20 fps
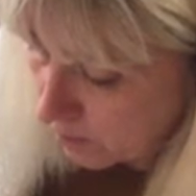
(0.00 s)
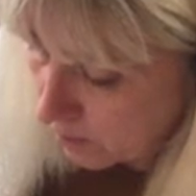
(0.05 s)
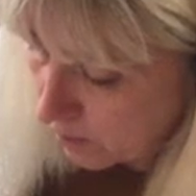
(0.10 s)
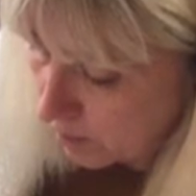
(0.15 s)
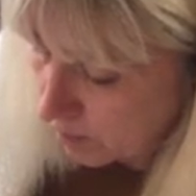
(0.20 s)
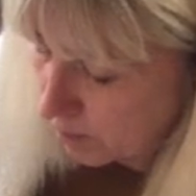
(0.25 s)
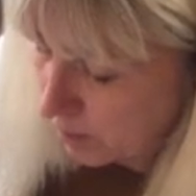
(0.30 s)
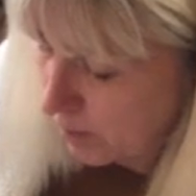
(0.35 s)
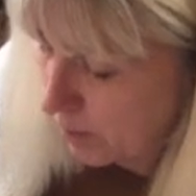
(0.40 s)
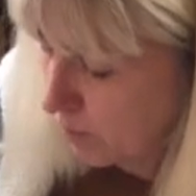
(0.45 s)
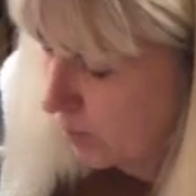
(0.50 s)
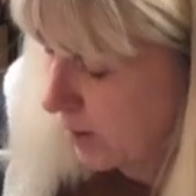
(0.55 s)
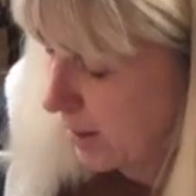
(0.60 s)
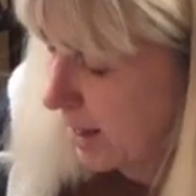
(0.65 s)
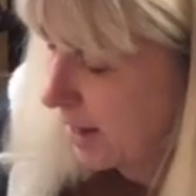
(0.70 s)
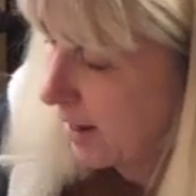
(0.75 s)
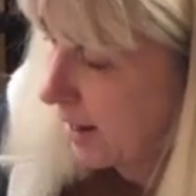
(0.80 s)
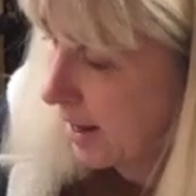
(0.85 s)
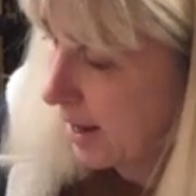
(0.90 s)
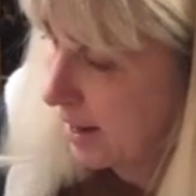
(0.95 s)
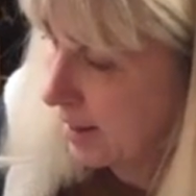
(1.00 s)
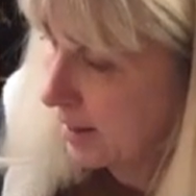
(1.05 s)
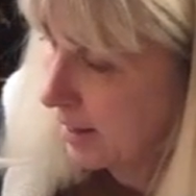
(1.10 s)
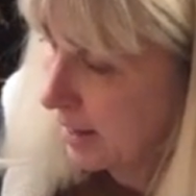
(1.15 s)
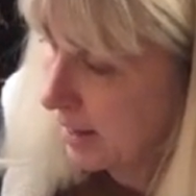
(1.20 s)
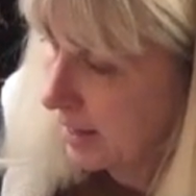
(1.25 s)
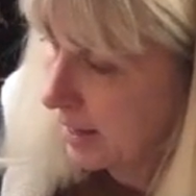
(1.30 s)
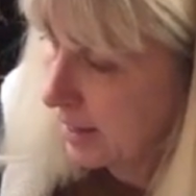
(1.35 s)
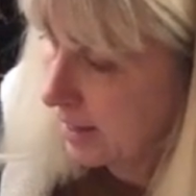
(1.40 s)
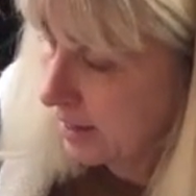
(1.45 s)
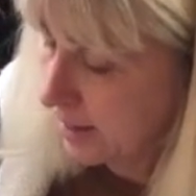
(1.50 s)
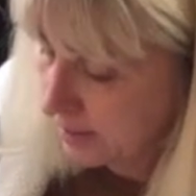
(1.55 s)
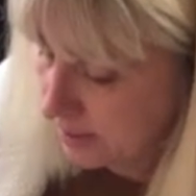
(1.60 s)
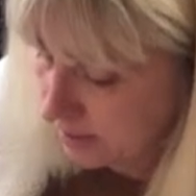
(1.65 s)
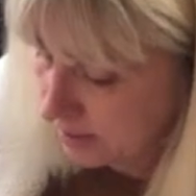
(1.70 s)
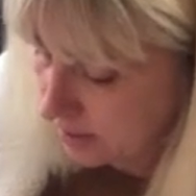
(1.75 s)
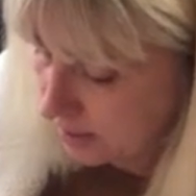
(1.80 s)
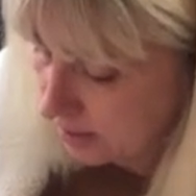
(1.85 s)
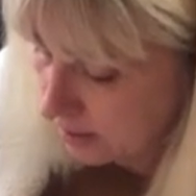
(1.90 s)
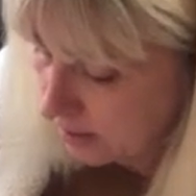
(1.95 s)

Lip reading: Around where that highlight is.